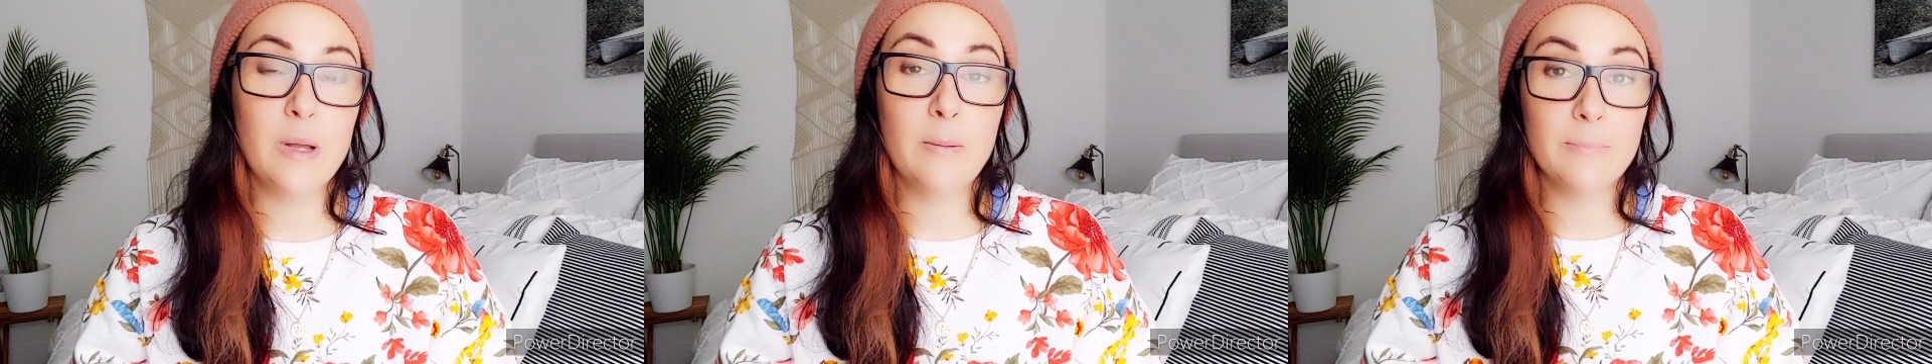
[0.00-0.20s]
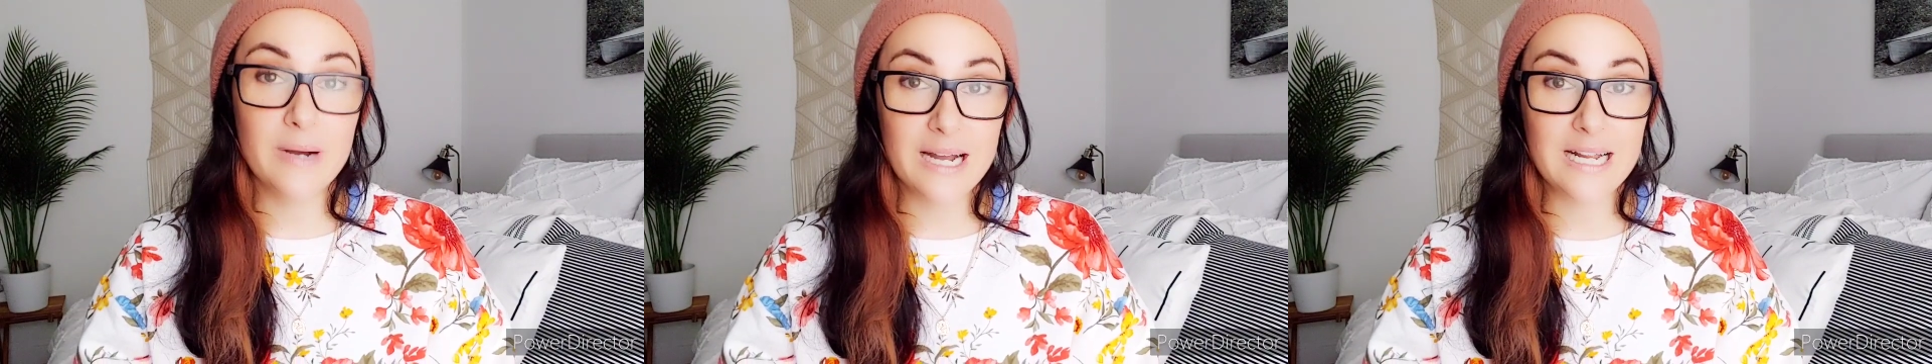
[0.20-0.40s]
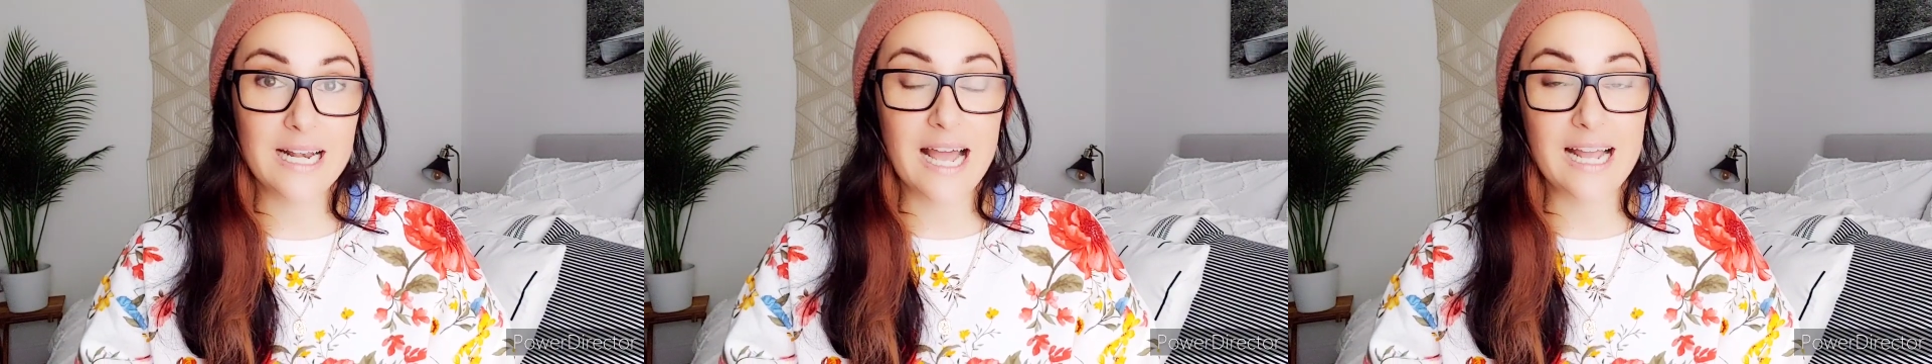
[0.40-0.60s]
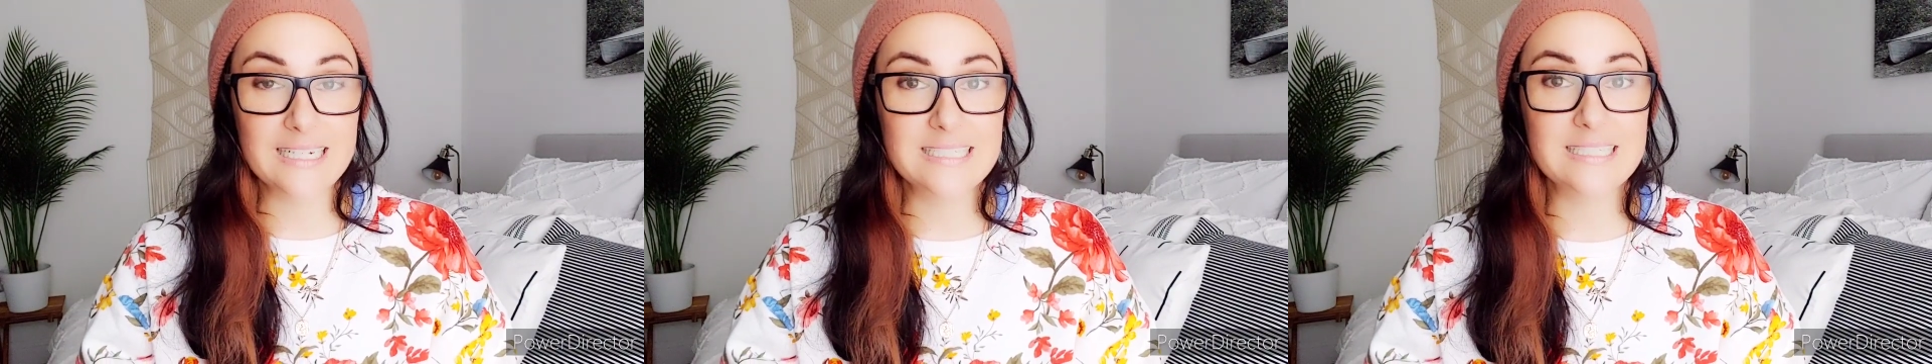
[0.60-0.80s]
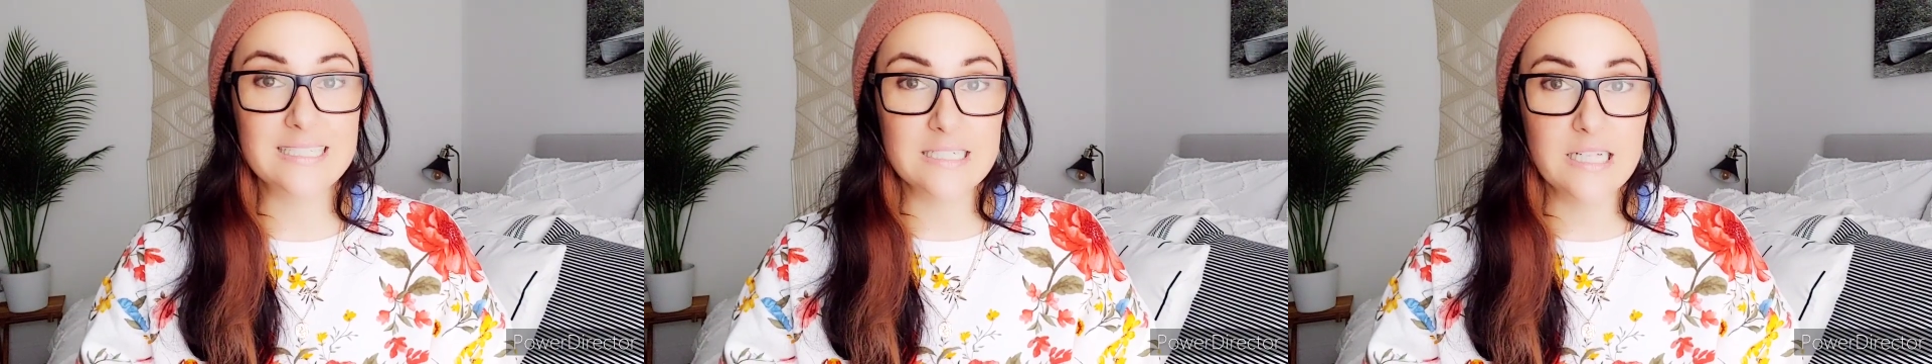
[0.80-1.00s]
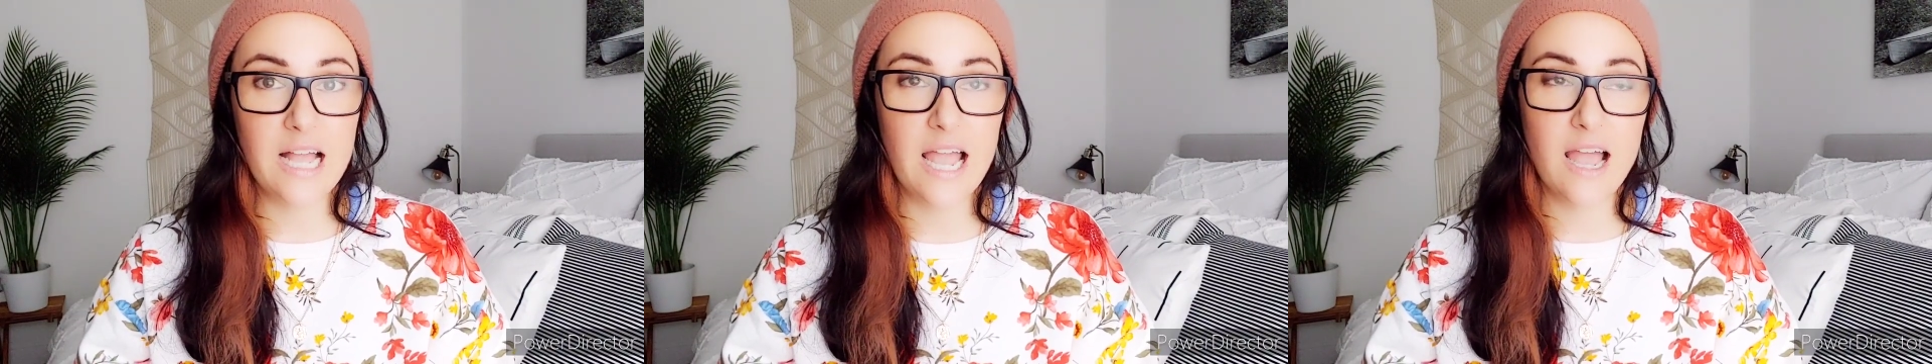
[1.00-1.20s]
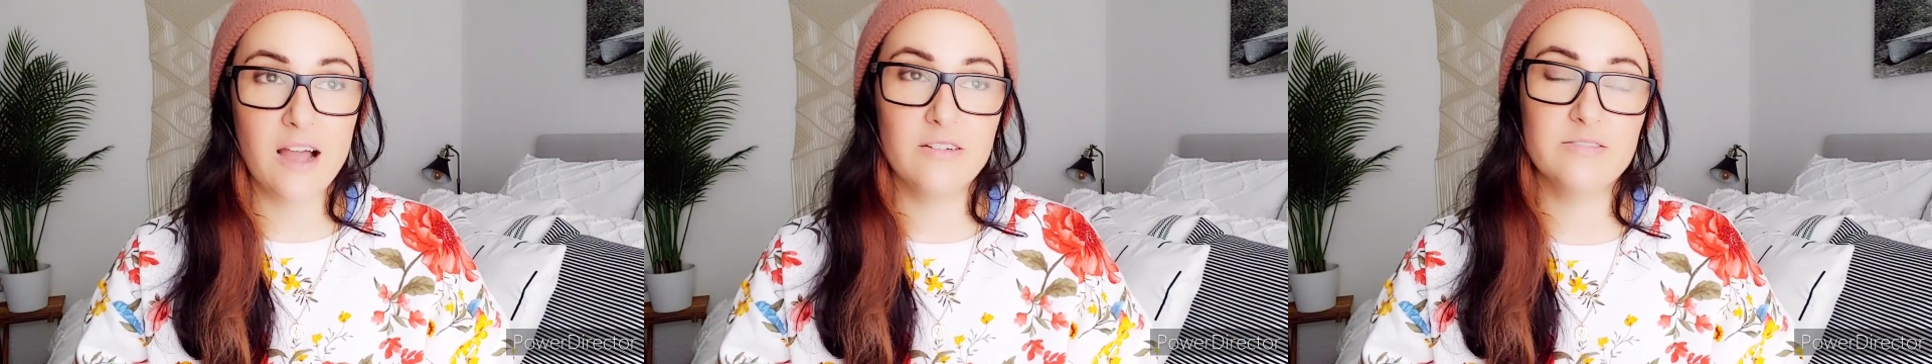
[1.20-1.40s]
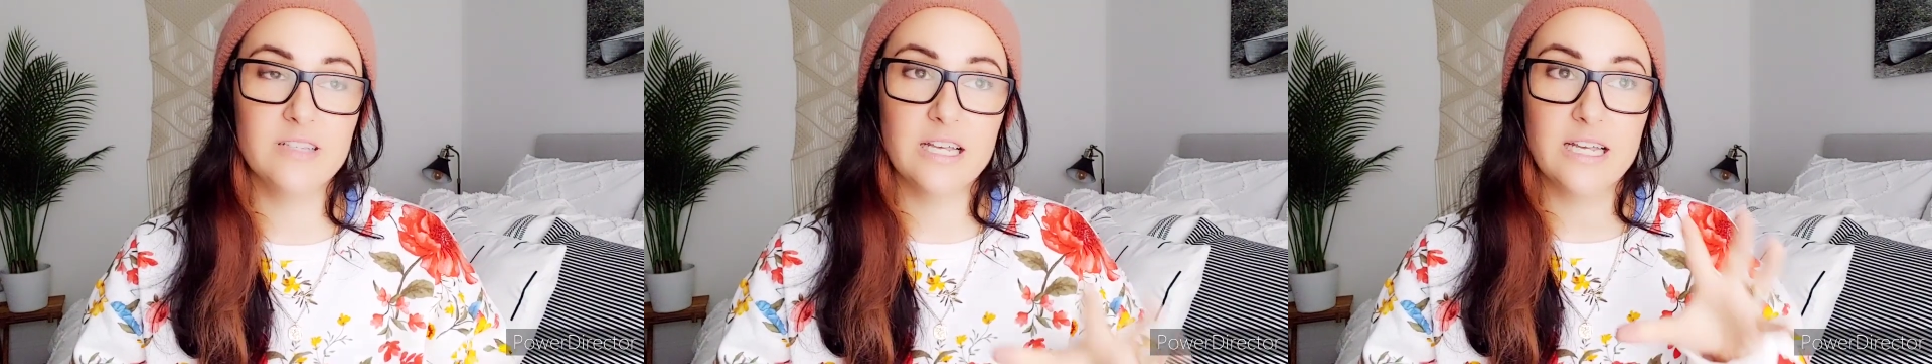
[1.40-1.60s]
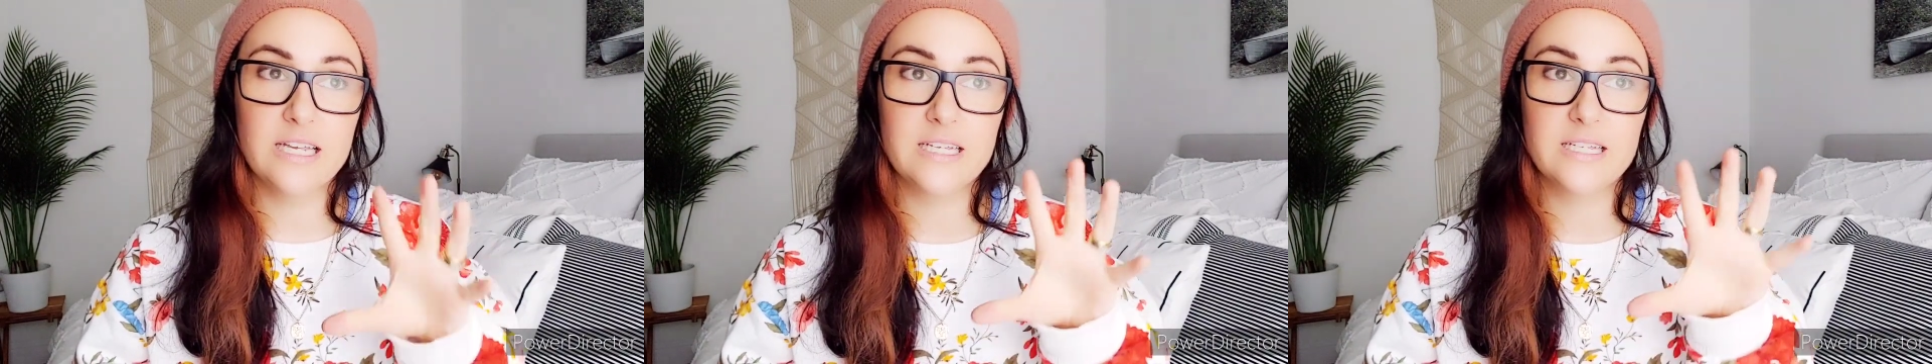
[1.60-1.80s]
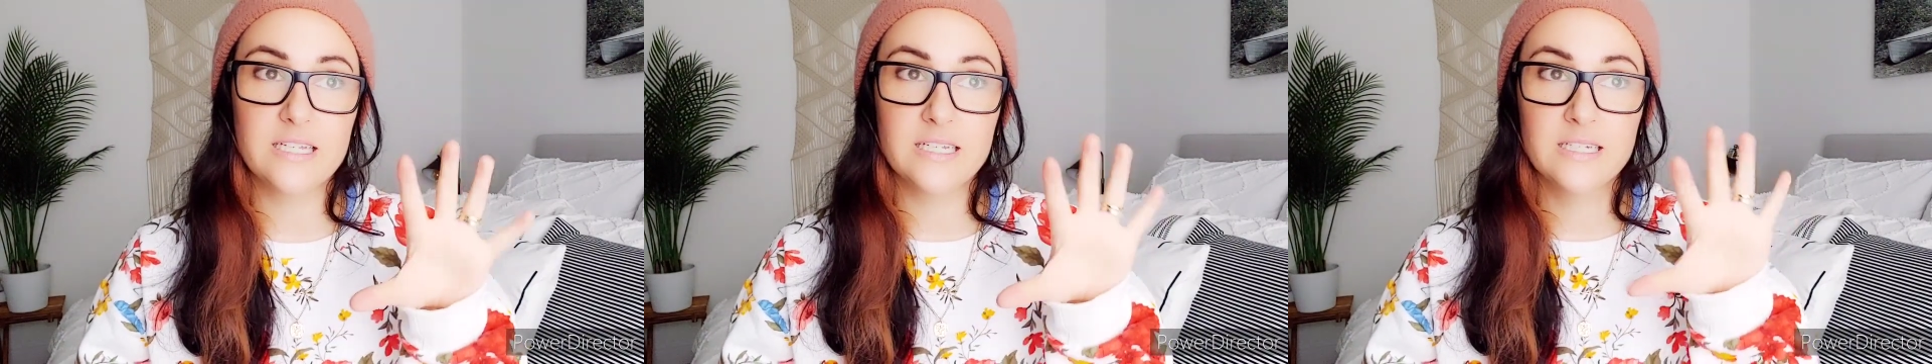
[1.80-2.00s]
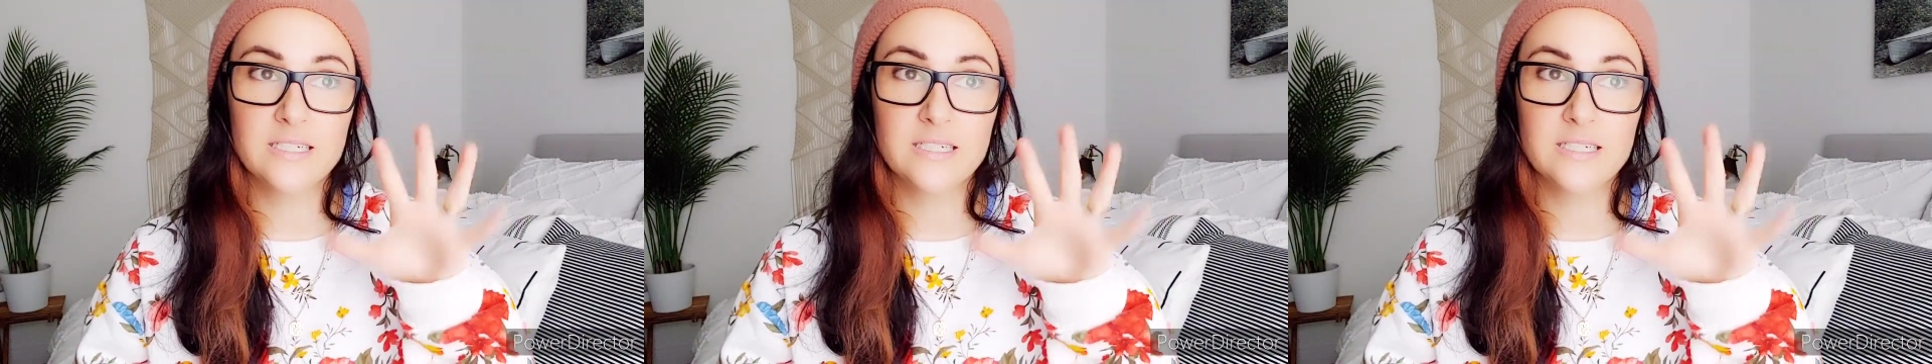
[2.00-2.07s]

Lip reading: But I still have like